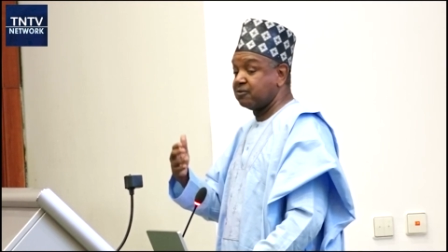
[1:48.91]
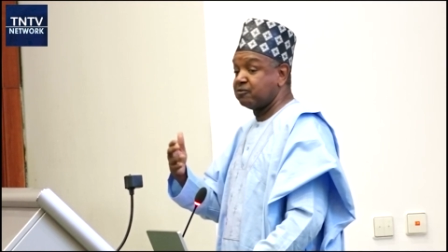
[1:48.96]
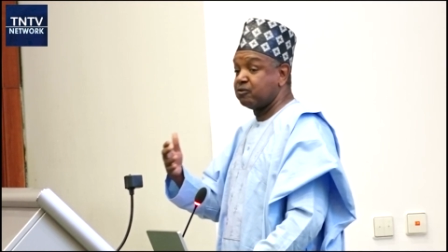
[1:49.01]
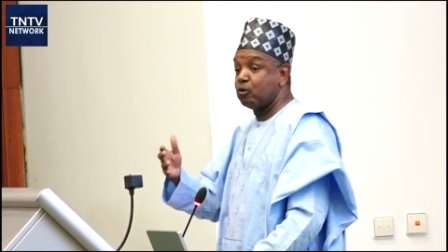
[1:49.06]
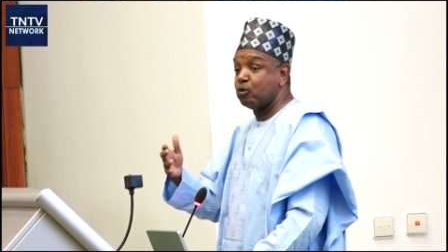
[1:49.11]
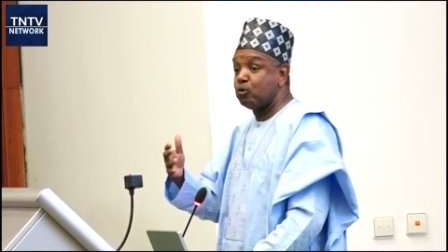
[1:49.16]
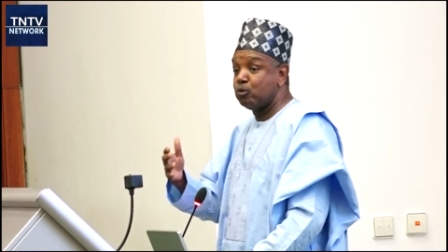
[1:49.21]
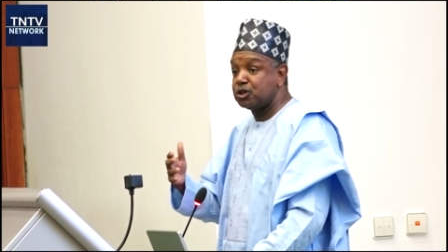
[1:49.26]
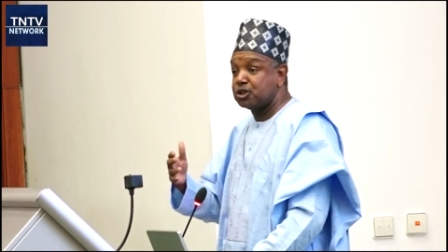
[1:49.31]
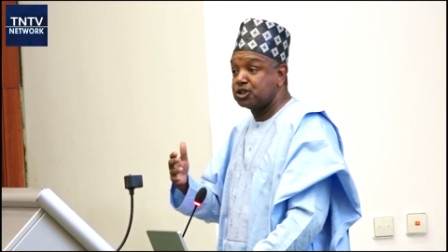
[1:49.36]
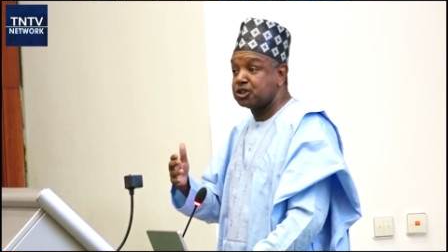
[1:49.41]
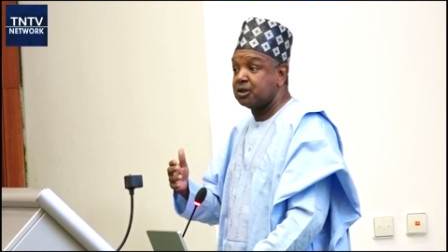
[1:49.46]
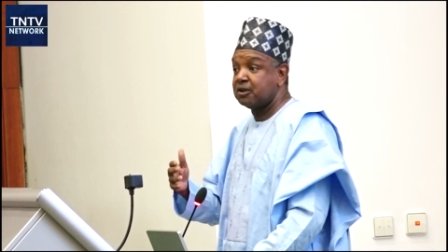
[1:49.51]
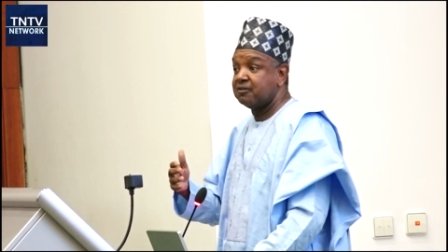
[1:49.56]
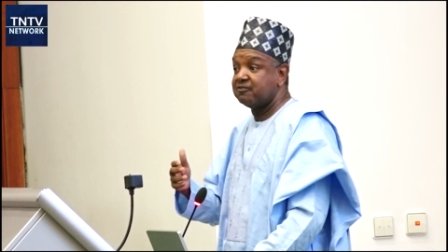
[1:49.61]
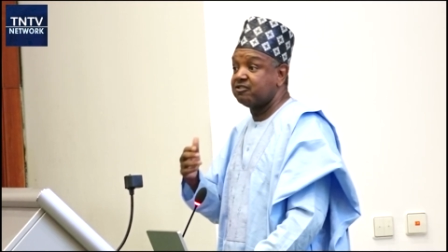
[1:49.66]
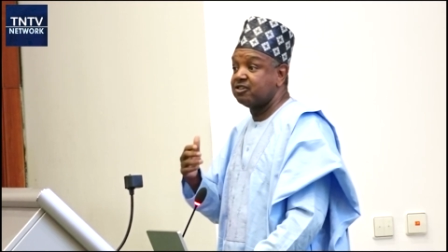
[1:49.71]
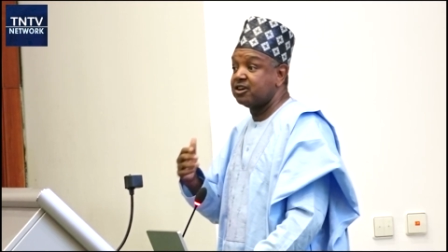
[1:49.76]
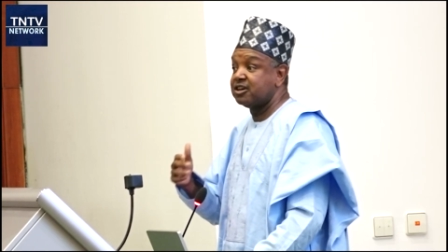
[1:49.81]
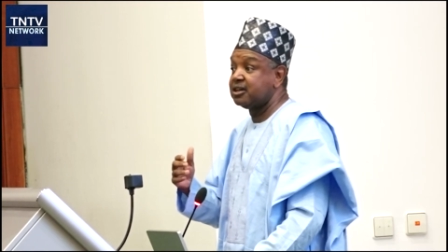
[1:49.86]
for which
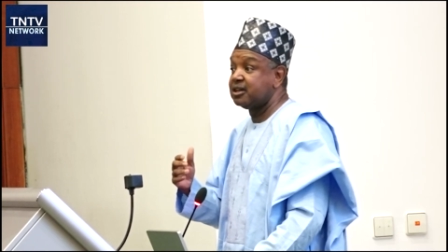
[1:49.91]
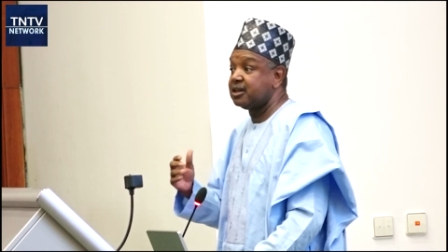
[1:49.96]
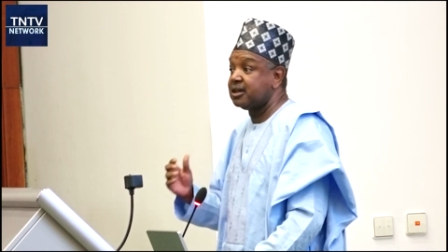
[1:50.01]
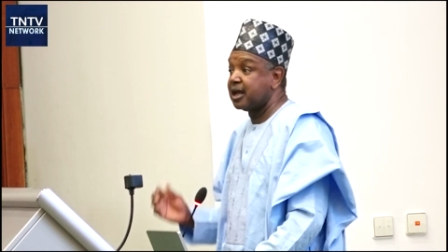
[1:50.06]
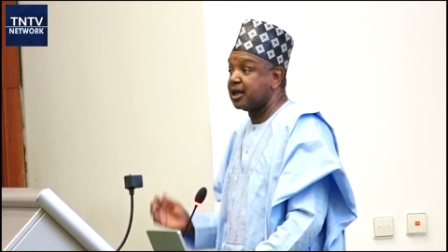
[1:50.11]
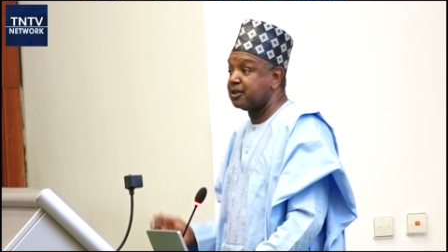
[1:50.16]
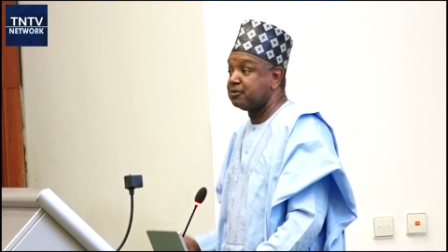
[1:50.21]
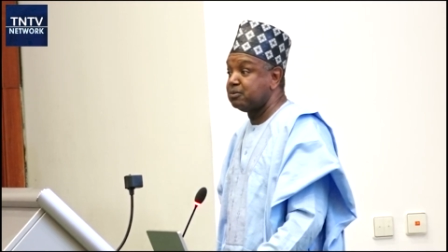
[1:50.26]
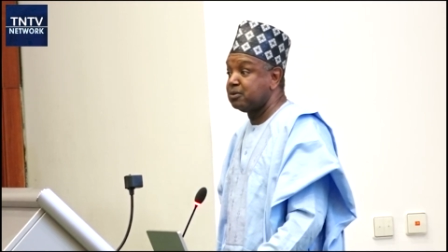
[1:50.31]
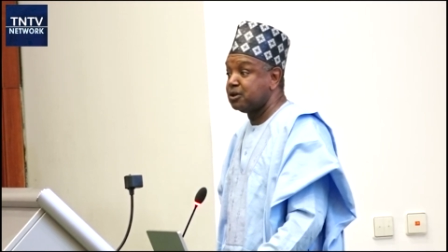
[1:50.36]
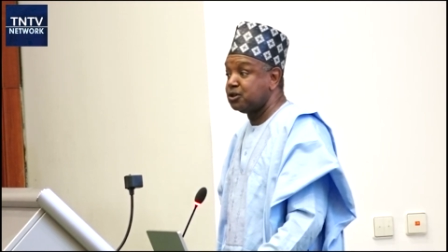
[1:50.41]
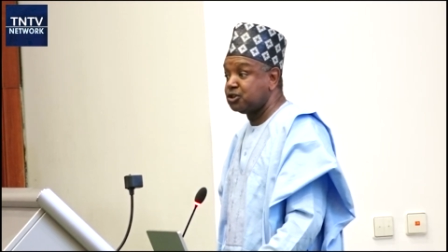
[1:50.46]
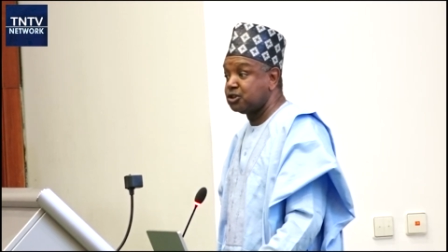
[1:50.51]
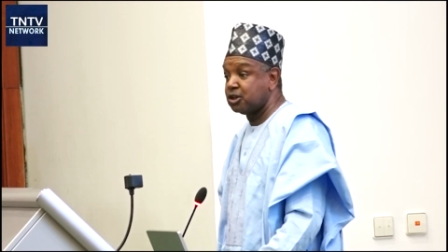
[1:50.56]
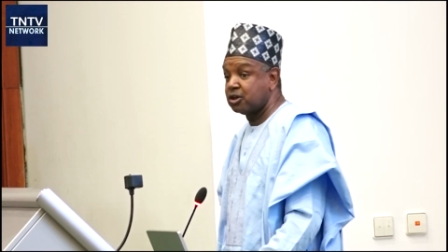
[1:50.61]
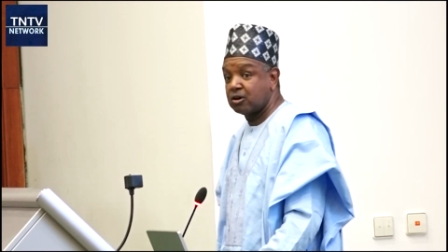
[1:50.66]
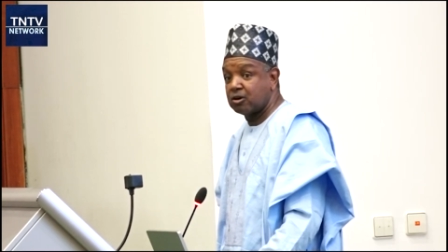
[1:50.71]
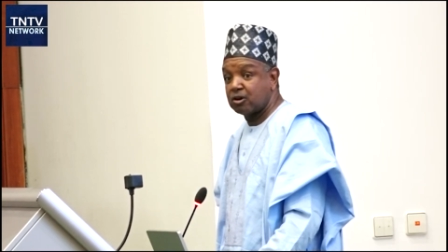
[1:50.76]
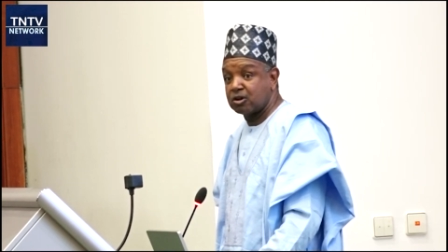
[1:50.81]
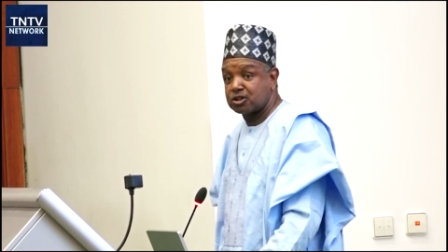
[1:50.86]
funding has been
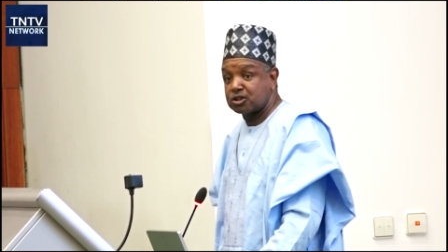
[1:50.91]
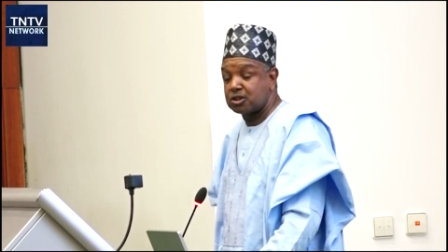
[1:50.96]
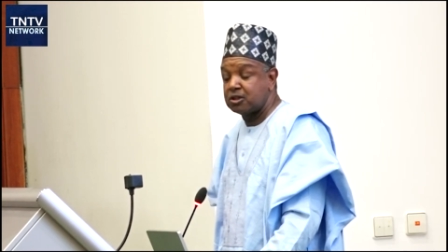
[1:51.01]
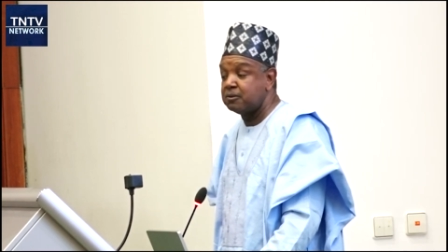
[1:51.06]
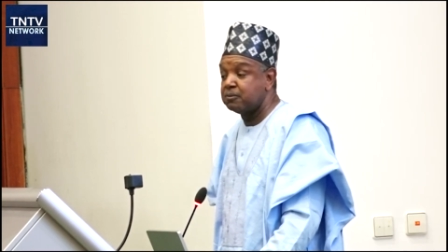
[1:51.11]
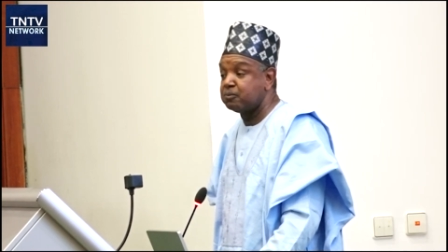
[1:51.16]
generously